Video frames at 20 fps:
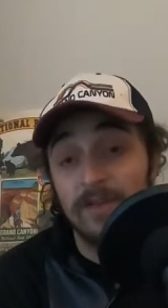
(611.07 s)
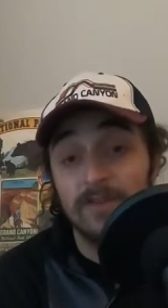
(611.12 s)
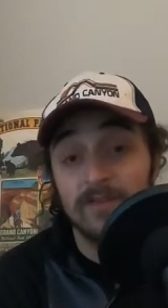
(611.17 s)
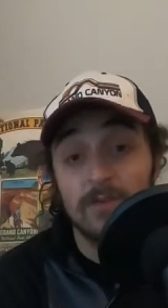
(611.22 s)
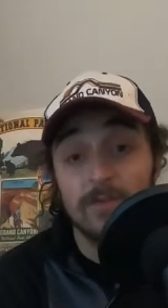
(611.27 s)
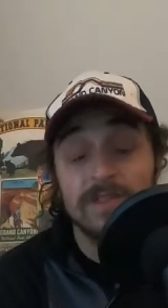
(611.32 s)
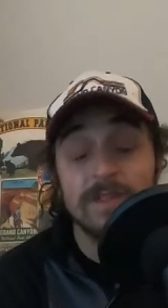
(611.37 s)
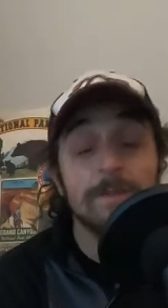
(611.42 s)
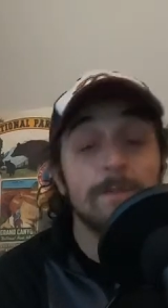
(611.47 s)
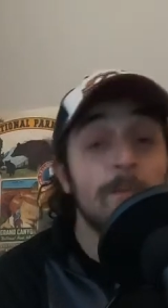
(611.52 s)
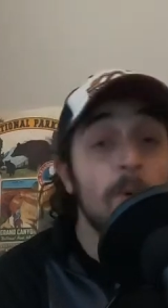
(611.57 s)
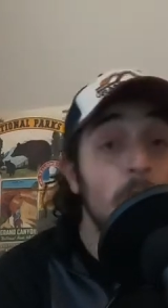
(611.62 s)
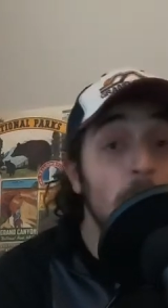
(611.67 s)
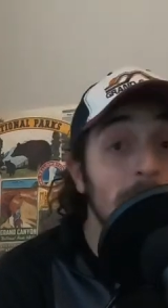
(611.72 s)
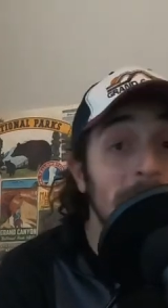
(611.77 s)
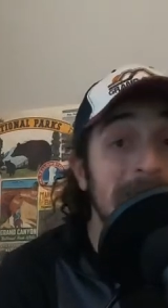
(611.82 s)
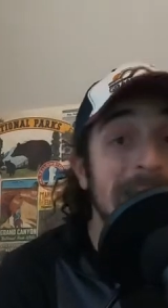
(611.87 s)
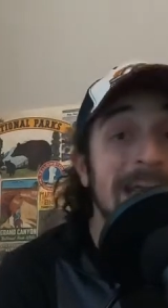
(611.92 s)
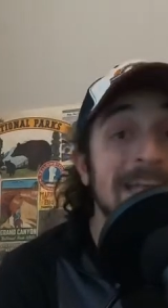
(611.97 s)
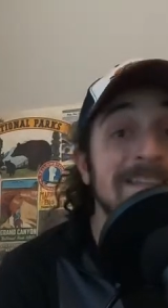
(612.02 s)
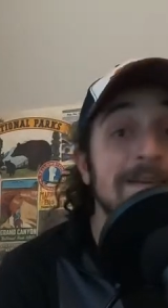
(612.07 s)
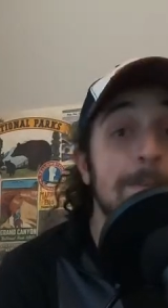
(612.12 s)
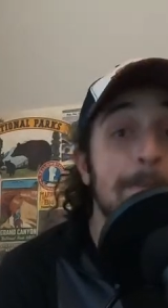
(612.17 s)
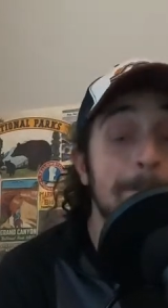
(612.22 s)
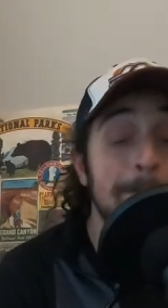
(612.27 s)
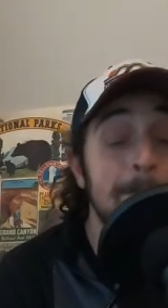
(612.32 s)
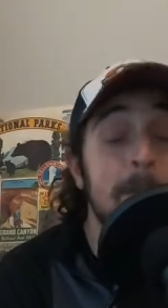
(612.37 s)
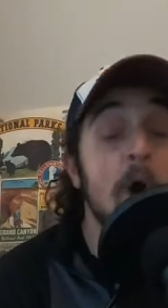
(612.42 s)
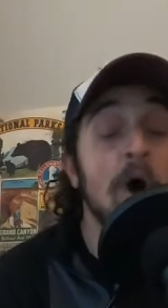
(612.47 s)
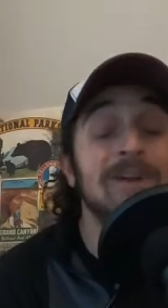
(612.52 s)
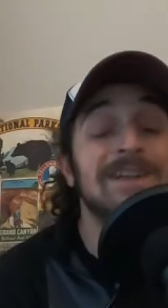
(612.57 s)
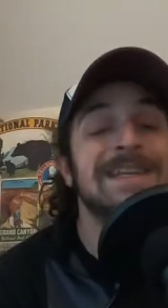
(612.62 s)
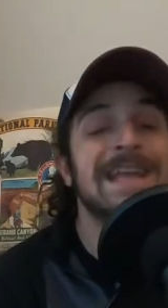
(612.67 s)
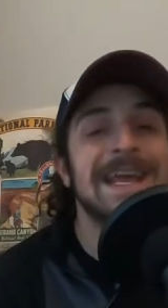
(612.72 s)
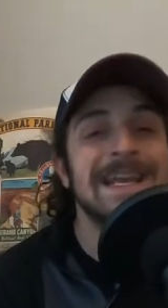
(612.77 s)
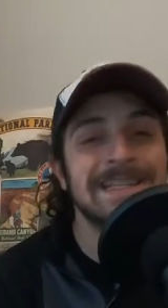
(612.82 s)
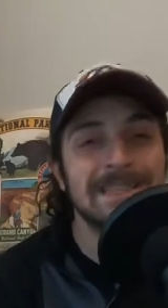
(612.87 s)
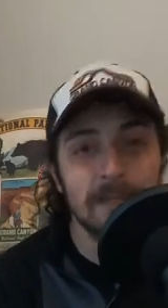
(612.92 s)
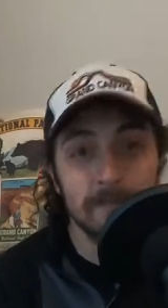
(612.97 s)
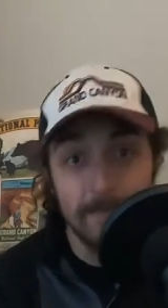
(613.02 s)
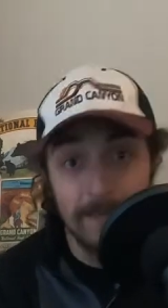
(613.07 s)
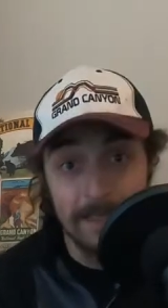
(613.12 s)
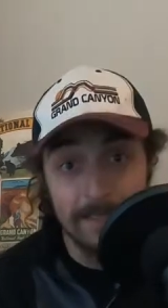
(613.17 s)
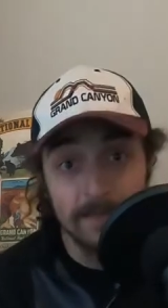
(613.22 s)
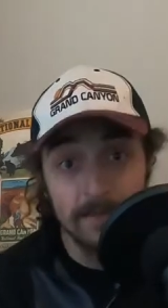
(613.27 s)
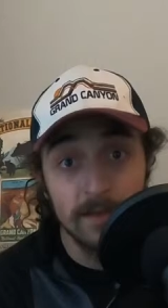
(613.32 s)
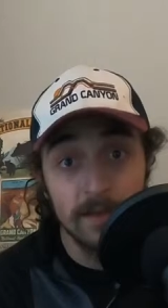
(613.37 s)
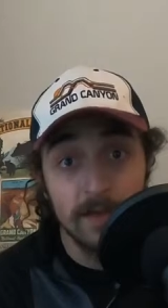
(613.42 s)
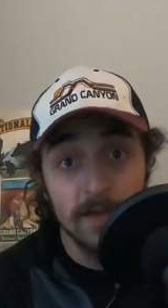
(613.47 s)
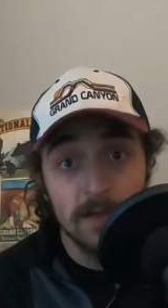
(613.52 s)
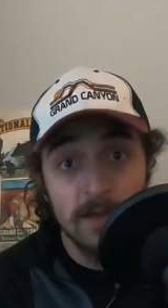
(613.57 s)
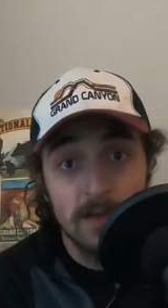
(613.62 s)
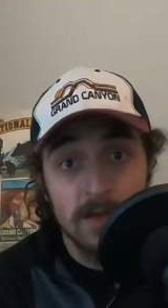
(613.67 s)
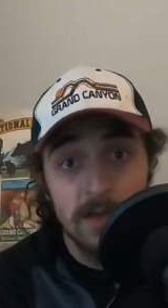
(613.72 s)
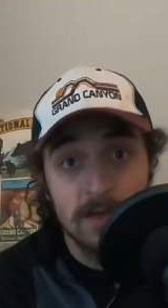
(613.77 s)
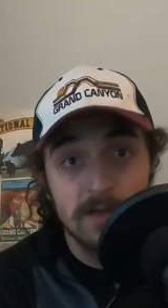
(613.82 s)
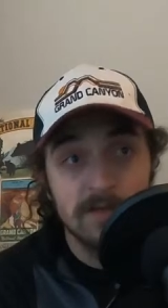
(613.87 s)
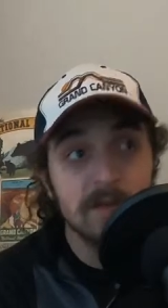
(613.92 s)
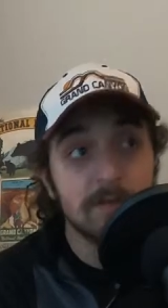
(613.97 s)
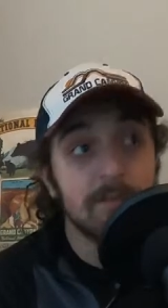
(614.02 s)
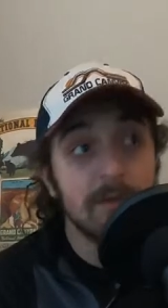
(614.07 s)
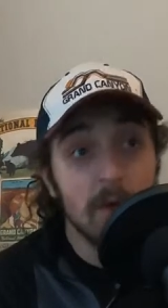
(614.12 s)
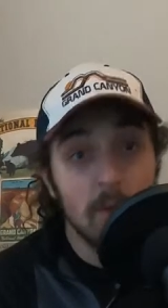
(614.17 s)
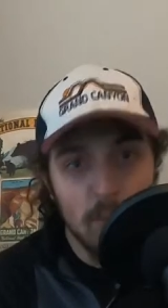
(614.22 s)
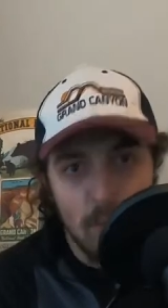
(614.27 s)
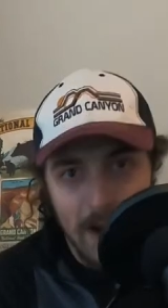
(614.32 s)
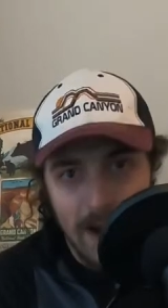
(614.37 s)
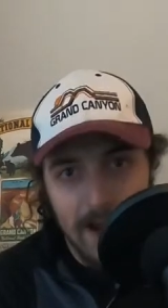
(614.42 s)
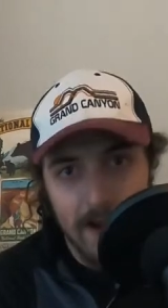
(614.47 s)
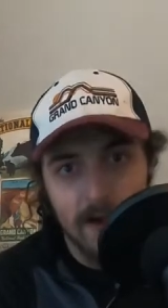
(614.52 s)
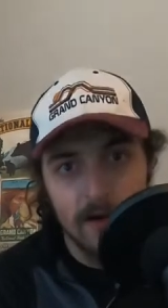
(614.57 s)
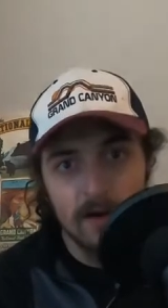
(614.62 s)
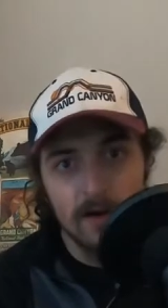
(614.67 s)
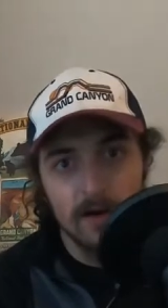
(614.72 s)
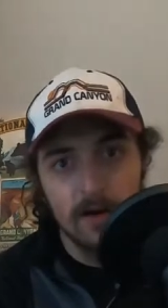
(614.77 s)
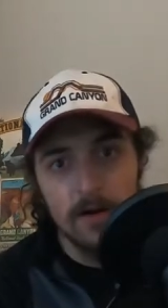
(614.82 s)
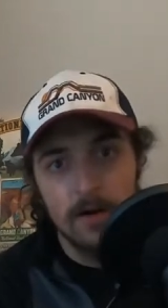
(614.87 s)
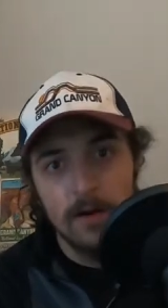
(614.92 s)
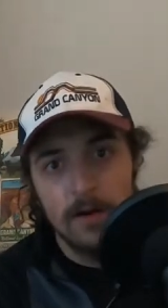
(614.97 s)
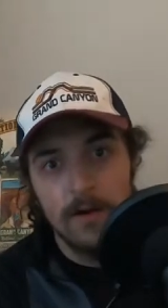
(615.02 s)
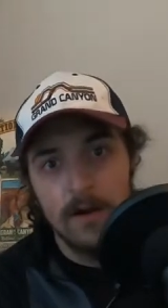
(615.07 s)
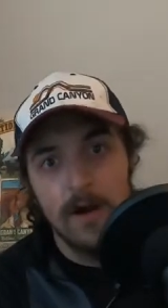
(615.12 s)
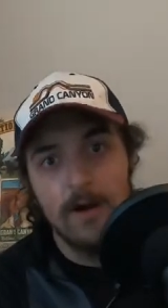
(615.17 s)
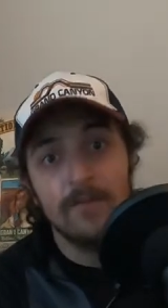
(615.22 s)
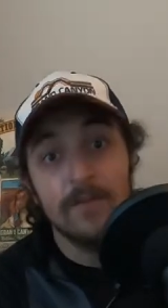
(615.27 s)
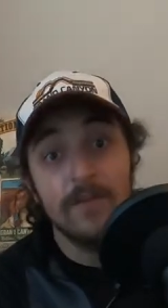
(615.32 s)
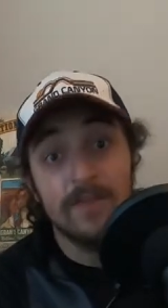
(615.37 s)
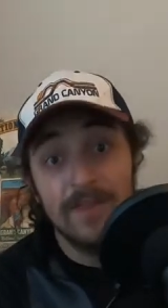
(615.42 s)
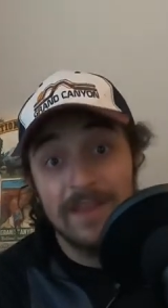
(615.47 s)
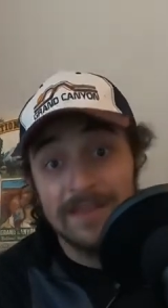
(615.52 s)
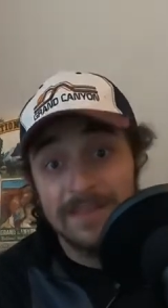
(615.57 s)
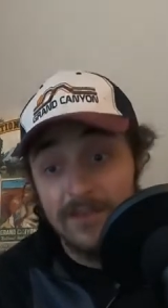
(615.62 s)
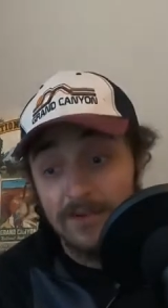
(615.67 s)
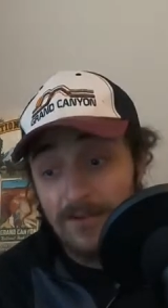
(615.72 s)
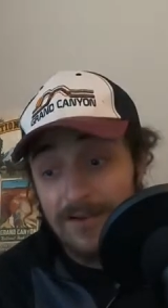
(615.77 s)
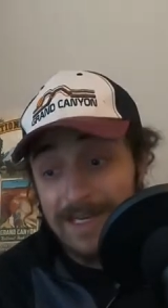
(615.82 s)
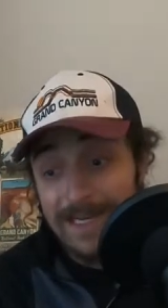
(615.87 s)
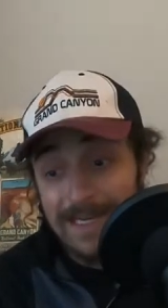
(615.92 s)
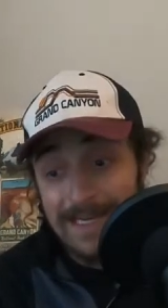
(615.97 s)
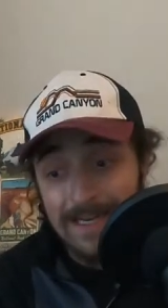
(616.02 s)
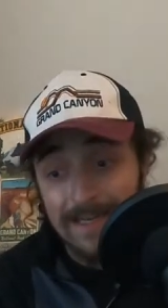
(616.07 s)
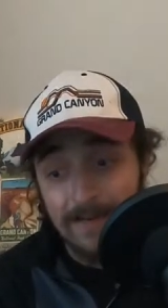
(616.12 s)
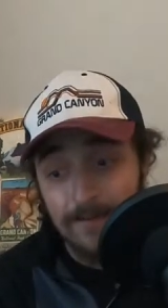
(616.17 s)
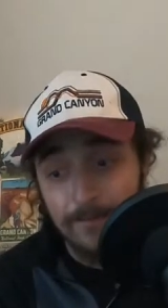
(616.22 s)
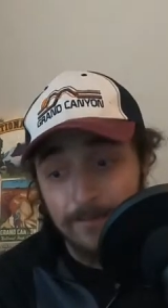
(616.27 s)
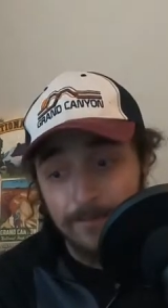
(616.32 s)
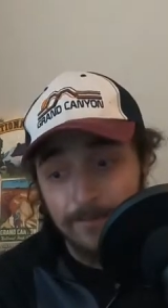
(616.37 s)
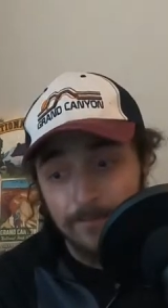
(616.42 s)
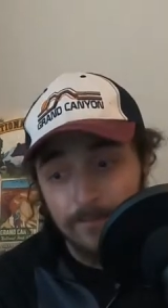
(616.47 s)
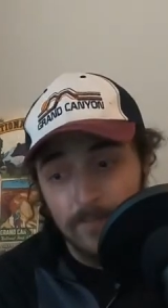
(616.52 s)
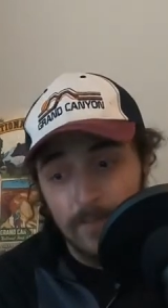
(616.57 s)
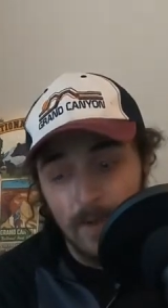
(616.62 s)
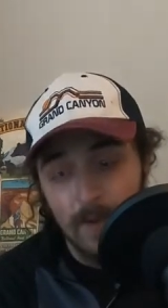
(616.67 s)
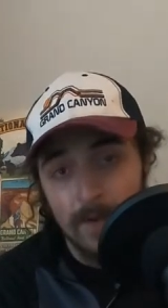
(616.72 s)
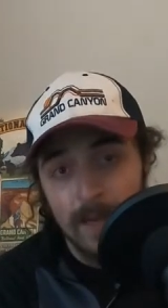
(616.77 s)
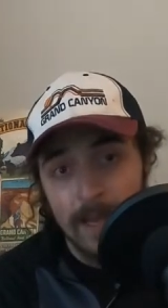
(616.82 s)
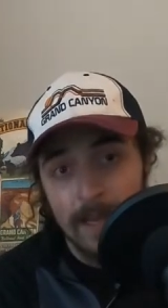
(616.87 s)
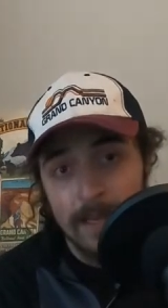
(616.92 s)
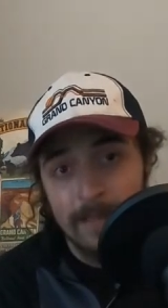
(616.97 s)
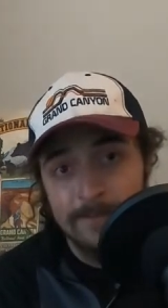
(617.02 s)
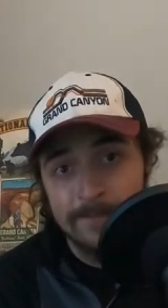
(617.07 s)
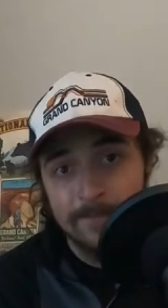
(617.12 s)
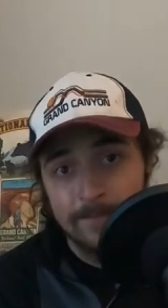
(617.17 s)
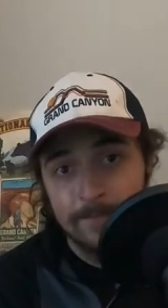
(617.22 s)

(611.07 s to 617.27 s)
So it's important as a participant to be aware of the things that are needed. Okay.